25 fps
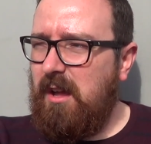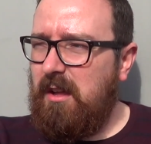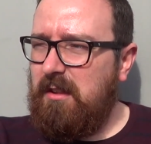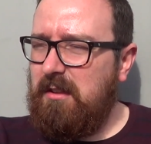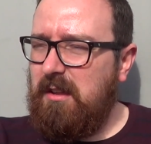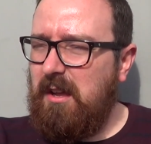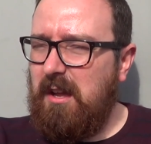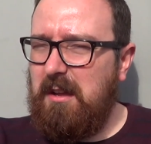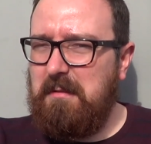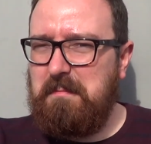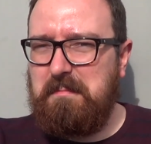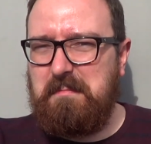
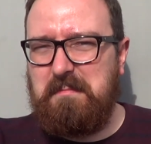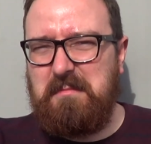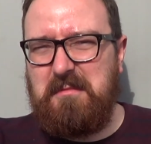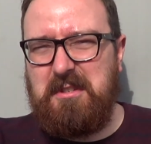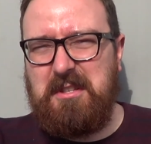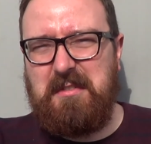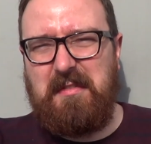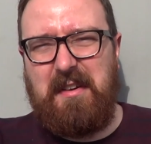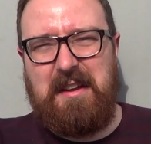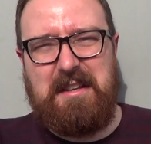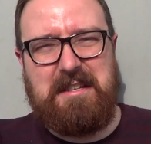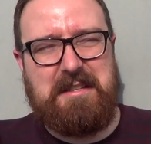
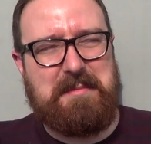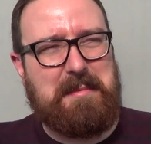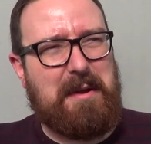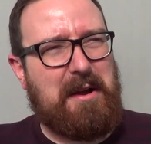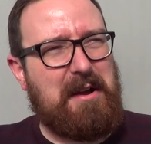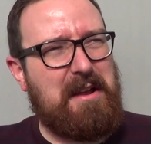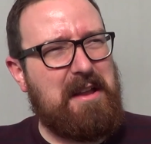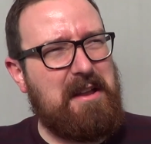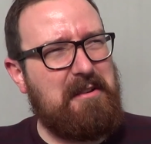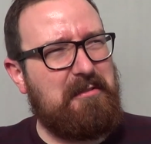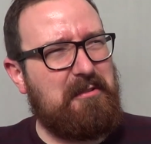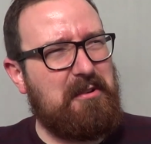yeah, so that's
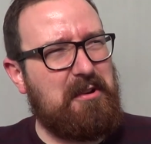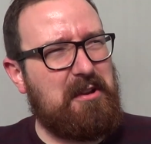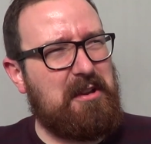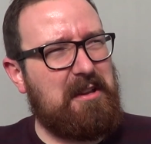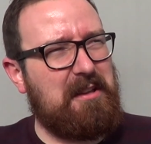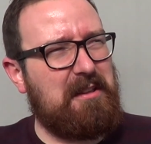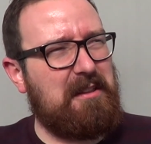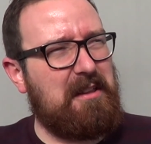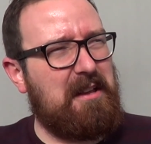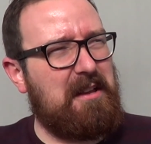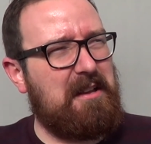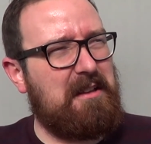about it
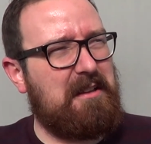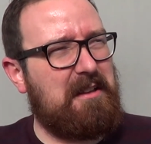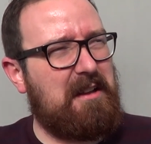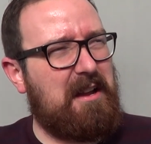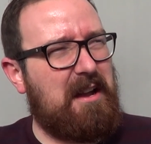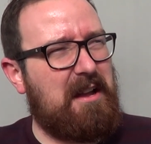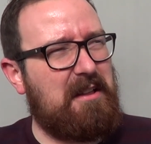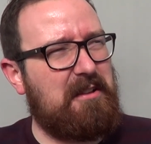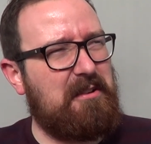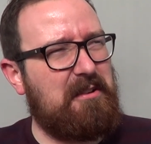really. I